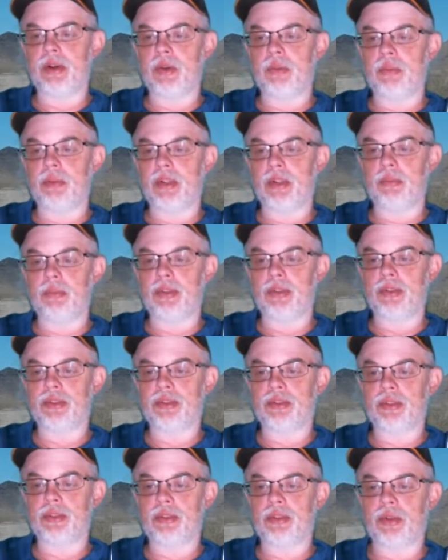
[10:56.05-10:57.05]
opened up
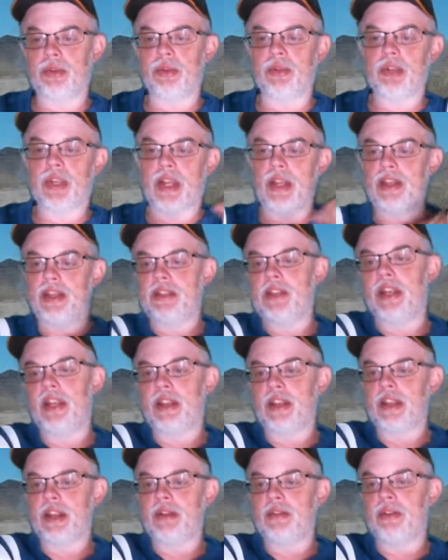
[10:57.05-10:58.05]
the door, had his
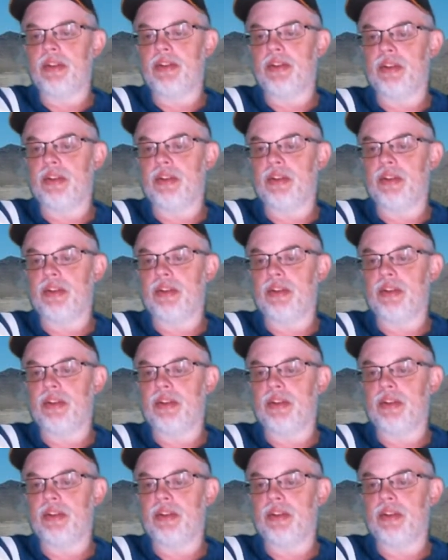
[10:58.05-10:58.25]
hand out,